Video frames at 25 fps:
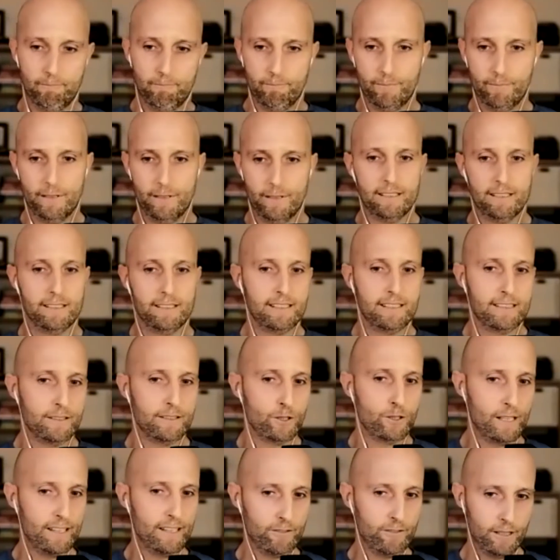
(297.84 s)
You
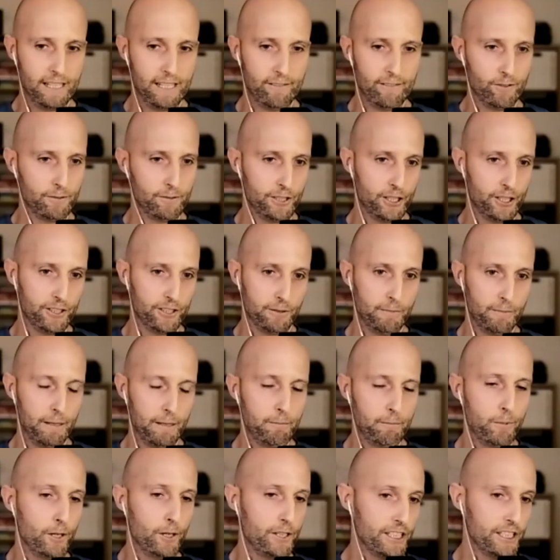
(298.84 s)
know, even even down to my
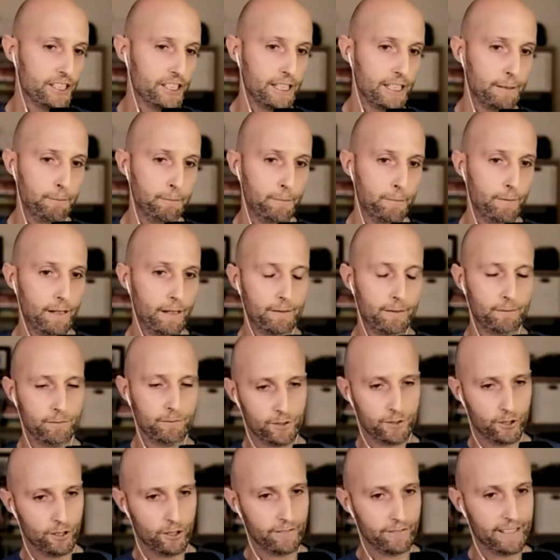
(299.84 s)
body shape, I'm
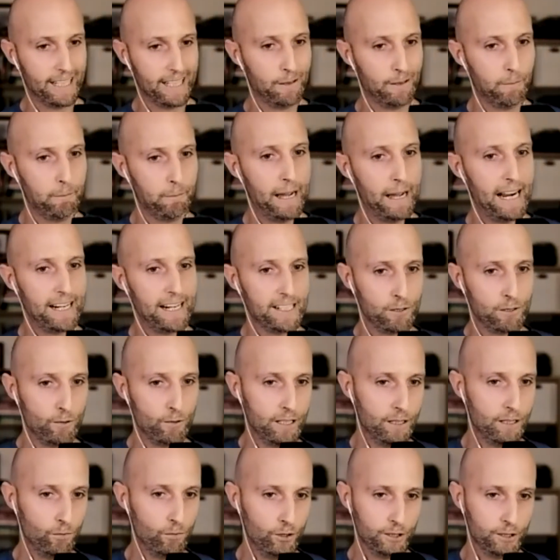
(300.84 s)
sort of getting back to
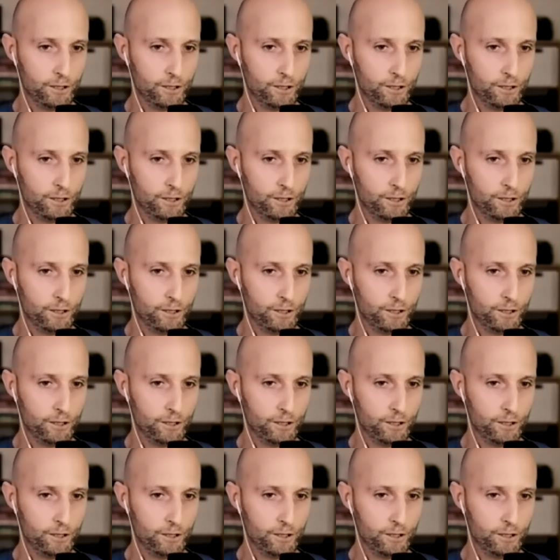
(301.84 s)
where I was